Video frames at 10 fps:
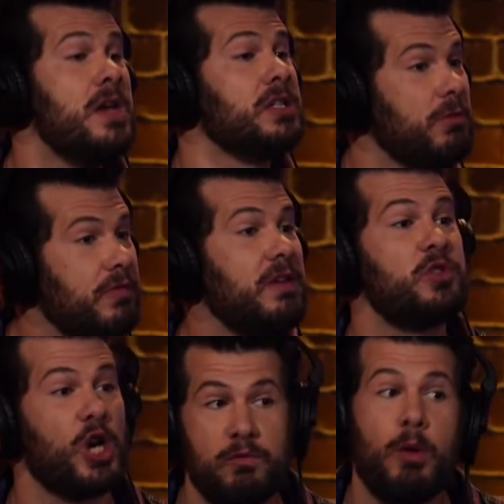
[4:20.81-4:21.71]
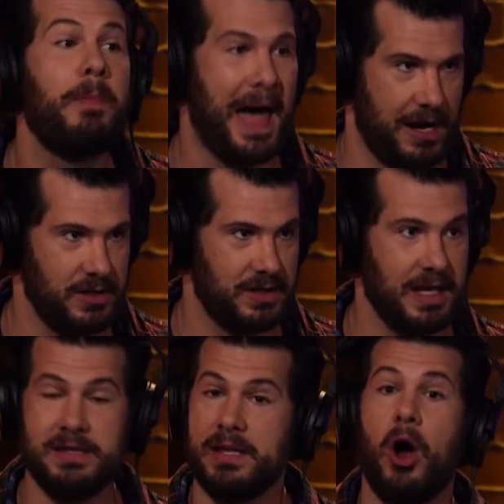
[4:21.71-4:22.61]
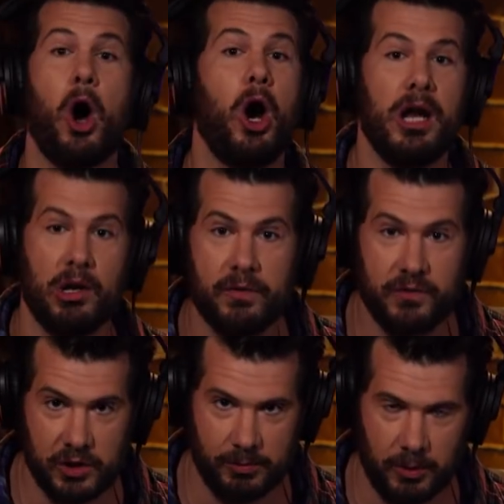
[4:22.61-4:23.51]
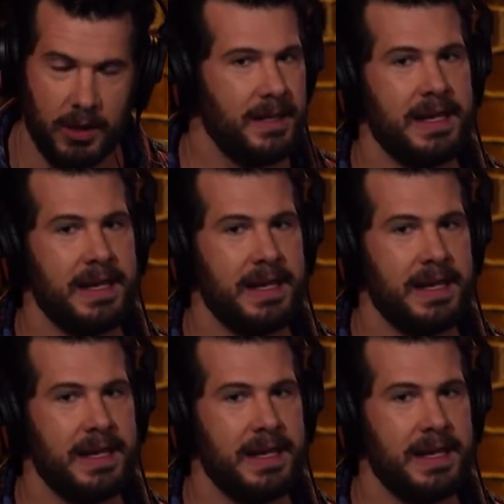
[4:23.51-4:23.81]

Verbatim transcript: Some of the observable patterns, things that are irrefutable.